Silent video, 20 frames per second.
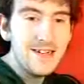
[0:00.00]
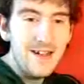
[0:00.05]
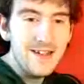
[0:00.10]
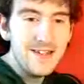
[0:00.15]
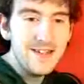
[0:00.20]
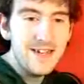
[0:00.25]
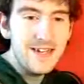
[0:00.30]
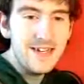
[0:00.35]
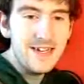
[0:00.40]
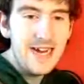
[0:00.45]

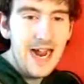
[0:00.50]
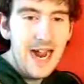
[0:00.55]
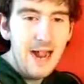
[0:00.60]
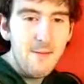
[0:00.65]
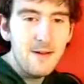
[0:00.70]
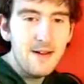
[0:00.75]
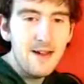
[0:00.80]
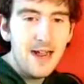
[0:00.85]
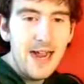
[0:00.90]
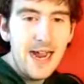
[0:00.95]
custard
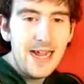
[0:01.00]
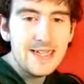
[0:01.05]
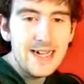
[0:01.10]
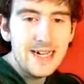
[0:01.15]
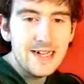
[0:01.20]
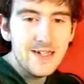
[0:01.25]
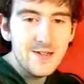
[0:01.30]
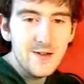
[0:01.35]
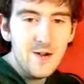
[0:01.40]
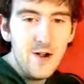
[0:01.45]
caramelized
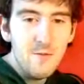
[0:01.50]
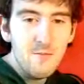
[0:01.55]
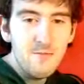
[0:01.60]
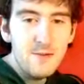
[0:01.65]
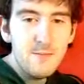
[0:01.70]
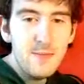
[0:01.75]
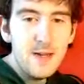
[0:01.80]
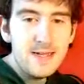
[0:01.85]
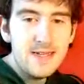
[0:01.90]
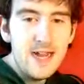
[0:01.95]
and topped
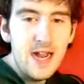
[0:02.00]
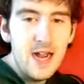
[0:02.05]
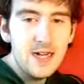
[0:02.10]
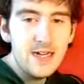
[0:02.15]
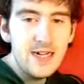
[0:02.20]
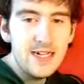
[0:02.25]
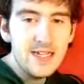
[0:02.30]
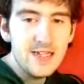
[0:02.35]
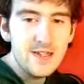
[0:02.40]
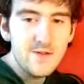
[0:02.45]
with
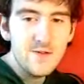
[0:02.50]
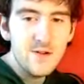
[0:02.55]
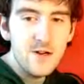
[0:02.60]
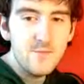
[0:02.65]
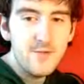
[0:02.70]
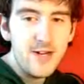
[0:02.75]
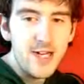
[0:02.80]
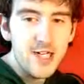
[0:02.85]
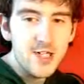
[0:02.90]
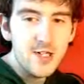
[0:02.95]
banana,
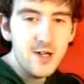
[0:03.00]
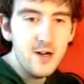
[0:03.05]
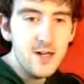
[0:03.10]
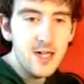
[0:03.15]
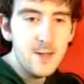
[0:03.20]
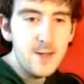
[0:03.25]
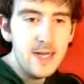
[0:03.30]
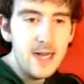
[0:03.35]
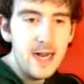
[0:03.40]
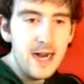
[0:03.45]
strawberry,
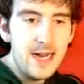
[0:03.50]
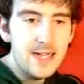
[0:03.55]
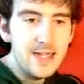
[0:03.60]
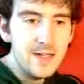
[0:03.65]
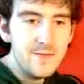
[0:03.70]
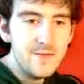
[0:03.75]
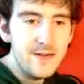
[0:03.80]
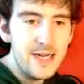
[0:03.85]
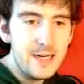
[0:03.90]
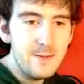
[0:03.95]
chocolate vanilla
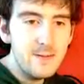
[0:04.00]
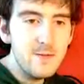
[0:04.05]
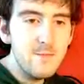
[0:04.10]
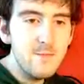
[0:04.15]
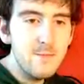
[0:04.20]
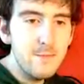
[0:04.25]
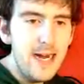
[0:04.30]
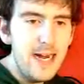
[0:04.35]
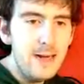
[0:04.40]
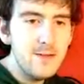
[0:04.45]
ice creams,
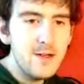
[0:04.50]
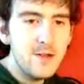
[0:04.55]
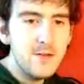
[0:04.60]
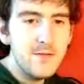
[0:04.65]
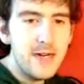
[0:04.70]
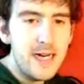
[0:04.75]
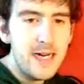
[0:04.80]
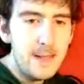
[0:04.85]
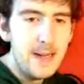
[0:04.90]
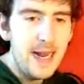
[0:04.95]
whipped
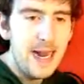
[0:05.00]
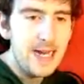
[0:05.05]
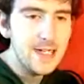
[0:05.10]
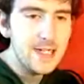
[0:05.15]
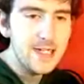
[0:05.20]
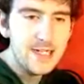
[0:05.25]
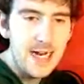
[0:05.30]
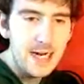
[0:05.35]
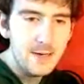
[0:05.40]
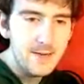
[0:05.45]
cream,
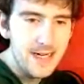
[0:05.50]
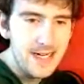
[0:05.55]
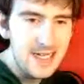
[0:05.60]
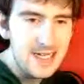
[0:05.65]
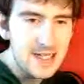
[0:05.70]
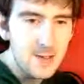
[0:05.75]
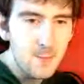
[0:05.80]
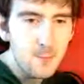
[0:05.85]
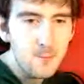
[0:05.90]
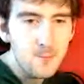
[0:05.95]
and
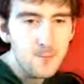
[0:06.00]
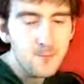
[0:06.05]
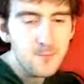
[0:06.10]
cherries.